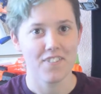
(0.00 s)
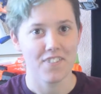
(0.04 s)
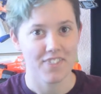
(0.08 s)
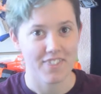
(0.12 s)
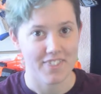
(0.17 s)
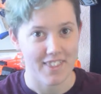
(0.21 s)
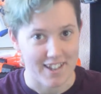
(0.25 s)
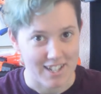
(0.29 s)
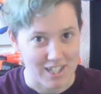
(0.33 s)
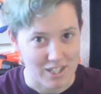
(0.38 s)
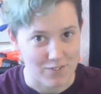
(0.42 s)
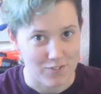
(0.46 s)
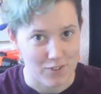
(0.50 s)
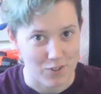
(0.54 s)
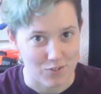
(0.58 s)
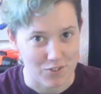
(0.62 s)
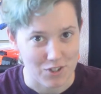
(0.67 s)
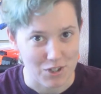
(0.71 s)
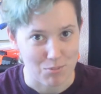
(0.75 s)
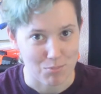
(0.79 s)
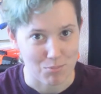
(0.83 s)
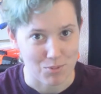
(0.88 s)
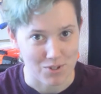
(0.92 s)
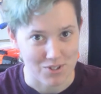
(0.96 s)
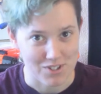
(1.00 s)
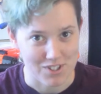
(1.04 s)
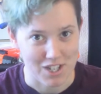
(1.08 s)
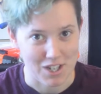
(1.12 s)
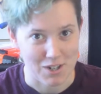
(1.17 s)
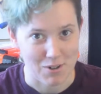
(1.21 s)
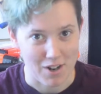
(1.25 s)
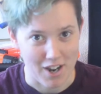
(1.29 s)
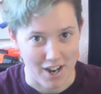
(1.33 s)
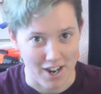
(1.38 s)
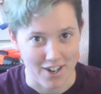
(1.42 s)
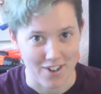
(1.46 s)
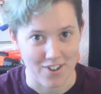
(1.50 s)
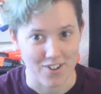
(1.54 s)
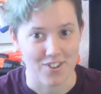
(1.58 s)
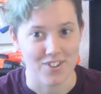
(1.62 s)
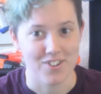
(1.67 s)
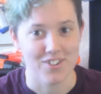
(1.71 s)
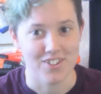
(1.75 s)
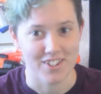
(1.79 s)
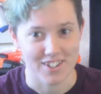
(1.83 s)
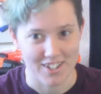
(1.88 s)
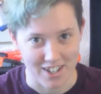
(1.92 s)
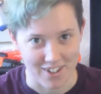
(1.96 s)
That's fifteen percent higher
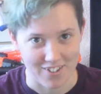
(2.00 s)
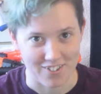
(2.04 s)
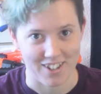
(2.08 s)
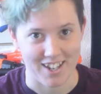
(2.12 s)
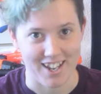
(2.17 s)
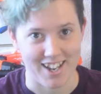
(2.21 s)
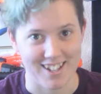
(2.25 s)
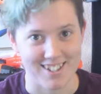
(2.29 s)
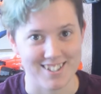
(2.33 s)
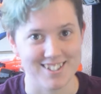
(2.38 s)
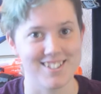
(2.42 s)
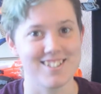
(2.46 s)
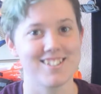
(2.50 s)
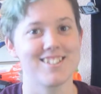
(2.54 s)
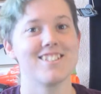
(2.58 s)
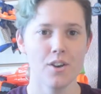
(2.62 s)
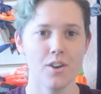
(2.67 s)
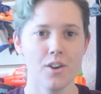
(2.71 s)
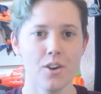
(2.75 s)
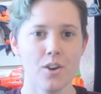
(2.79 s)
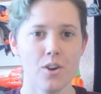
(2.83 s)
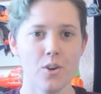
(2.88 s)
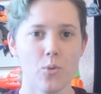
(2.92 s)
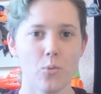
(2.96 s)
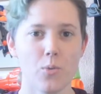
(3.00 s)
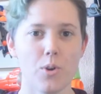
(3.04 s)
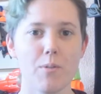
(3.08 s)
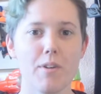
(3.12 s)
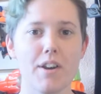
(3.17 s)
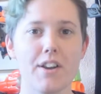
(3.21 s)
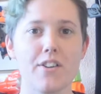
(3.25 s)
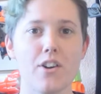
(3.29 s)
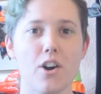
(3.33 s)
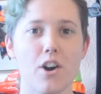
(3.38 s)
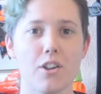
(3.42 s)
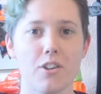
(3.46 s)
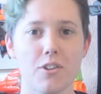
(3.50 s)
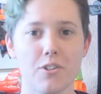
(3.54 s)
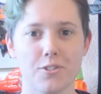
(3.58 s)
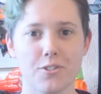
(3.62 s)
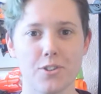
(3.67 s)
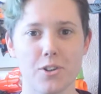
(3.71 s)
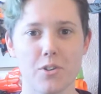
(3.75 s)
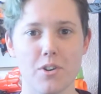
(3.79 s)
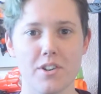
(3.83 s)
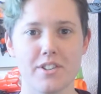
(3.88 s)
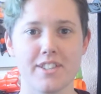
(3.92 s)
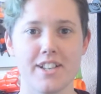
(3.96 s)
than Hellcats. We ran all our
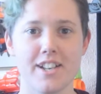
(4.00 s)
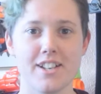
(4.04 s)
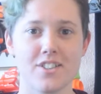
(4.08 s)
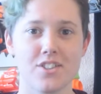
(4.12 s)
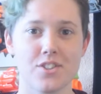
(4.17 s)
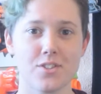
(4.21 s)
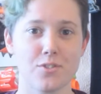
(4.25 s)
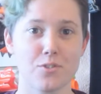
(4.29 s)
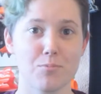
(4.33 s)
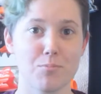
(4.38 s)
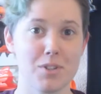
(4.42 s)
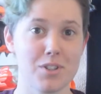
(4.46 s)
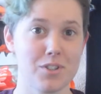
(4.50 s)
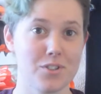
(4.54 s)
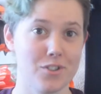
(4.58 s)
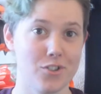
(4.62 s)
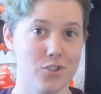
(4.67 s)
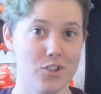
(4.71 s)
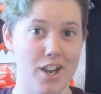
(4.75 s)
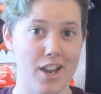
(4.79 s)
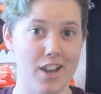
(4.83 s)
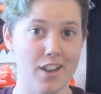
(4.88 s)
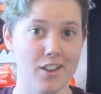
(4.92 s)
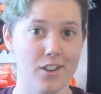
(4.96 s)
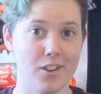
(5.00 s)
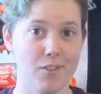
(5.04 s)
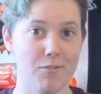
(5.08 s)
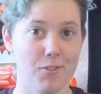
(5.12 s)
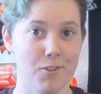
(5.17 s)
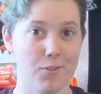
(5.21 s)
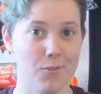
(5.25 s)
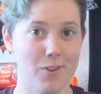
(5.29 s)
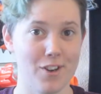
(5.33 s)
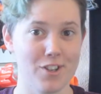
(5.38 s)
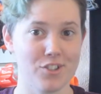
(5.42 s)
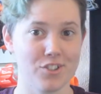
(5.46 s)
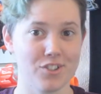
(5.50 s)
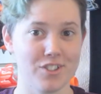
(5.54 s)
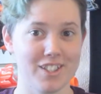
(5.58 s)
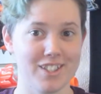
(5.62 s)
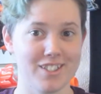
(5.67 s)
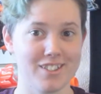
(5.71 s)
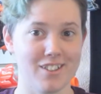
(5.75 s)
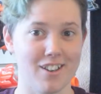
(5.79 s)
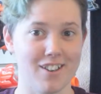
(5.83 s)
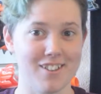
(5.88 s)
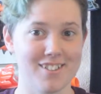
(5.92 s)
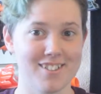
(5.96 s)
corona tests through Mister Jank with Fresh Elite
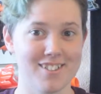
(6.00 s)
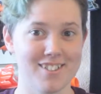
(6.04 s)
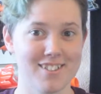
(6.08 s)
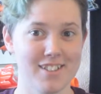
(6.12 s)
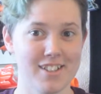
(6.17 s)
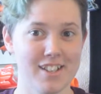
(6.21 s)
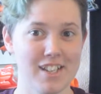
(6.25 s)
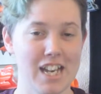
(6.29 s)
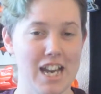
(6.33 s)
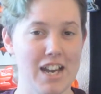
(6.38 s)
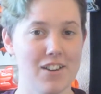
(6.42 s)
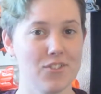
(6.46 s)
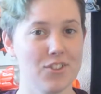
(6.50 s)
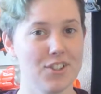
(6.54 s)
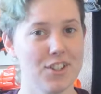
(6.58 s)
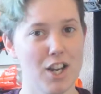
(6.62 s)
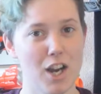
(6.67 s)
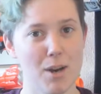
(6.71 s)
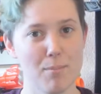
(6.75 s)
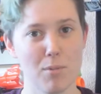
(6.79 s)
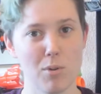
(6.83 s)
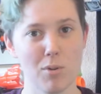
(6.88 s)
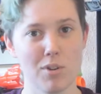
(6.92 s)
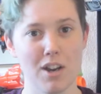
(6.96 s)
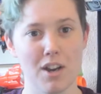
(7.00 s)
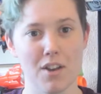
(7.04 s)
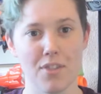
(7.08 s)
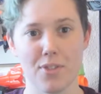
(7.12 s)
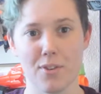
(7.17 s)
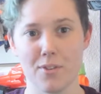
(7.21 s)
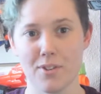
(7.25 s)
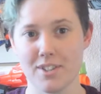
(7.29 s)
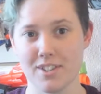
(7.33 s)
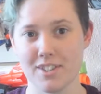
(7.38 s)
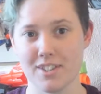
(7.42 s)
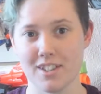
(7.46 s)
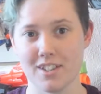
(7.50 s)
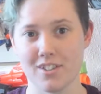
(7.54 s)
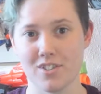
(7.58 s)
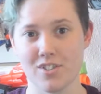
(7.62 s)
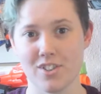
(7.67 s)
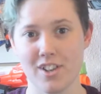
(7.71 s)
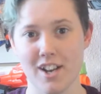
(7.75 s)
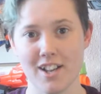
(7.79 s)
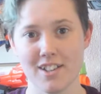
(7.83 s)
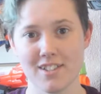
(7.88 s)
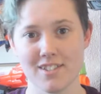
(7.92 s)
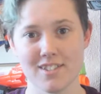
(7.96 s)
Darts. Every combo got thirty-six
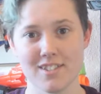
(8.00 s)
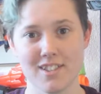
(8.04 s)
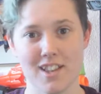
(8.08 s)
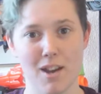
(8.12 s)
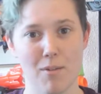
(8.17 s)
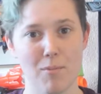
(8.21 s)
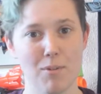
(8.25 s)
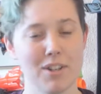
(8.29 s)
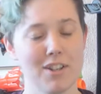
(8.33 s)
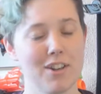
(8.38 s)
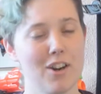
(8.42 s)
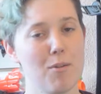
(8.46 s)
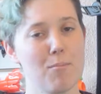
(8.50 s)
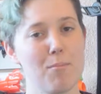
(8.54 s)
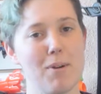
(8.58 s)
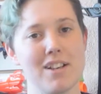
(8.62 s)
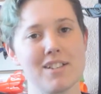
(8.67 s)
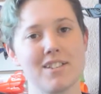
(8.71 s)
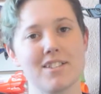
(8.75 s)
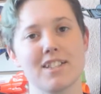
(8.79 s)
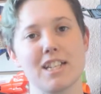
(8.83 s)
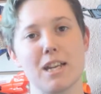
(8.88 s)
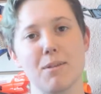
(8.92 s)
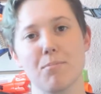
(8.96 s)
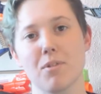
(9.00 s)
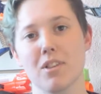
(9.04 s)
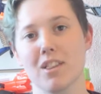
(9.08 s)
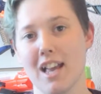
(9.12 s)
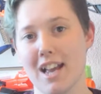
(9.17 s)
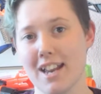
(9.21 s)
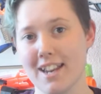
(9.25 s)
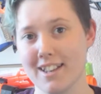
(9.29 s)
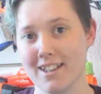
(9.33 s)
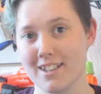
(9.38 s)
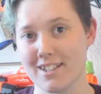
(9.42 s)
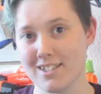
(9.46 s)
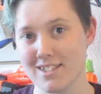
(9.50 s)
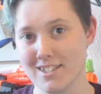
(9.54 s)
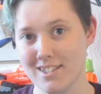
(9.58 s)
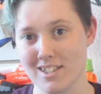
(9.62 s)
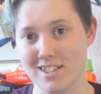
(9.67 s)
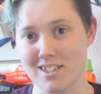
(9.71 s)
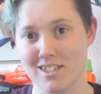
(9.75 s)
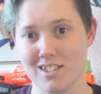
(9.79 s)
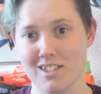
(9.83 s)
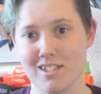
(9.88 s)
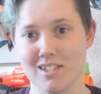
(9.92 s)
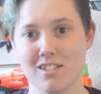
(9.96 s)
shots, and we did our best to keep the lighting
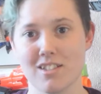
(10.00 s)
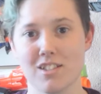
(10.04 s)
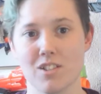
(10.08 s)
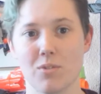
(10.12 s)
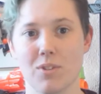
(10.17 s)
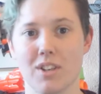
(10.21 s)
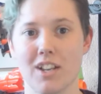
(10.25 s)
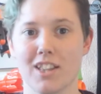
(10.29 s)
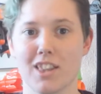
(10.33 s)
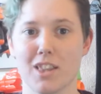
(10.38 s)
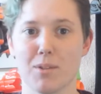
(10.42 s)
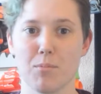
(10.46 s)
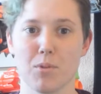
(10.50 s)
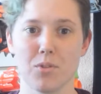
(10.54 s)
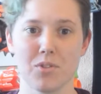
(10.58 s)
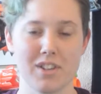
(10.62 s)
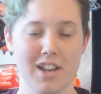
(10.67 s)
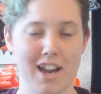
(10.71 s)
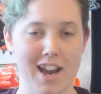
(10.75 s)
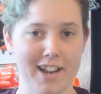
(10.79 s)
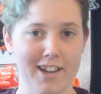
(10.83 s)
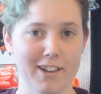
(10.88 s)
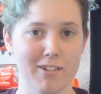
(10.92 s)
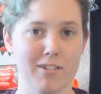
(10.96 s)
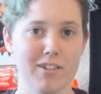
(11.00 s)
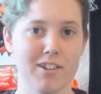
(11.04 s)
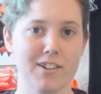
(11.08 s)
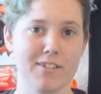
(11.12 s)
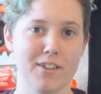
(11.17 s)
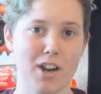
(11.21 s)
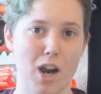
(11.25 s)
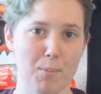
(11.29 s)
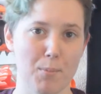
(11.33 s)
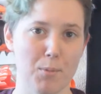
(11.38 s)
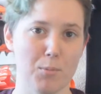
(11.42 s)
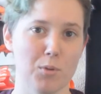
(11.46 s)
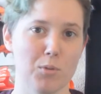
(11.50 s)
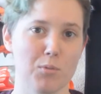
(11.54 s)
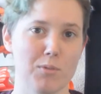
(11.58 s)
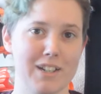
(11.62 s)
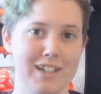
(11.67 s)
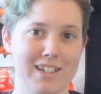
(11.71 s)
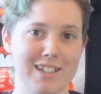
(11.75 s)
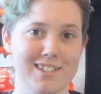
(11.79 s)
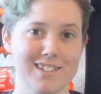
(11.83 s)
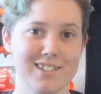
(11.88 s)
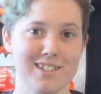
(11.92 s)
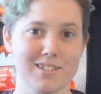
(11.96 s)
consistent so we got the most accurate and comparable
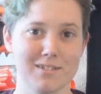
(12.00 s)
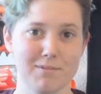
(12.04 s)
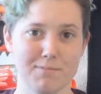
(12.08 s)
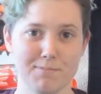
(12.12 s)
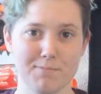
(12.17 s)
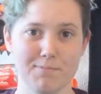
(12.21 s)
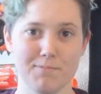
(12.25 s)
readings.